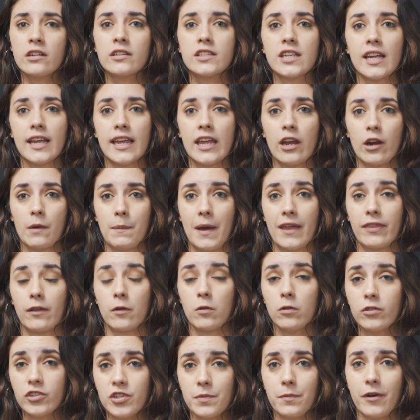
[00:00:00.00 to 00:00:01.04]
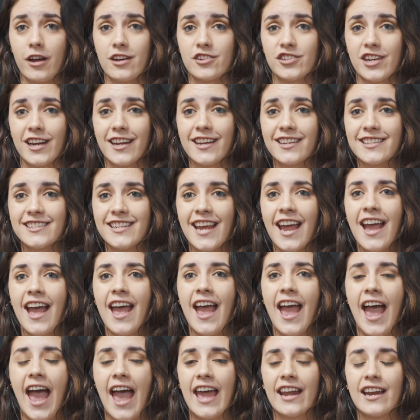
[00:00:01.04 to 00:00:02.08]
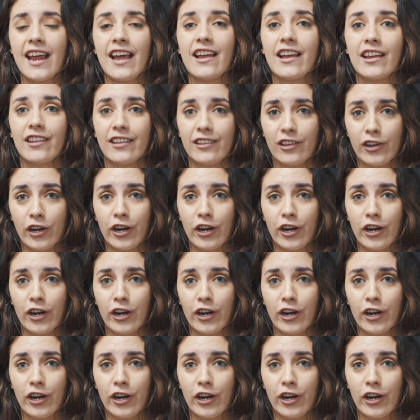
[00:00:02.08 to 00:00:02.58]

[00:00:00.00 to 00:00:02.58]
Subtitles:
to hear about the Culture Project and